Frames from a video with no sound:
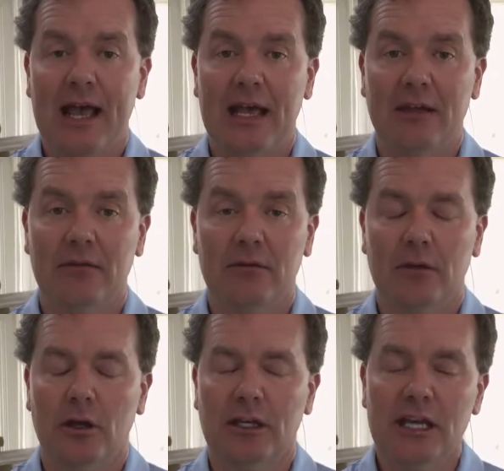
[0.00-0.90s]
And
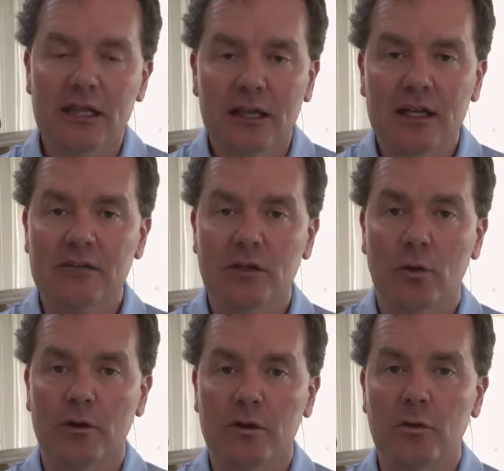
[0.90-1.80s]
the key things that
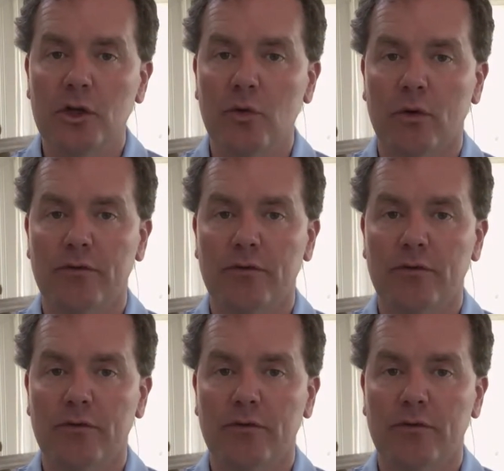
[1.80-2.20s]
you want to do when you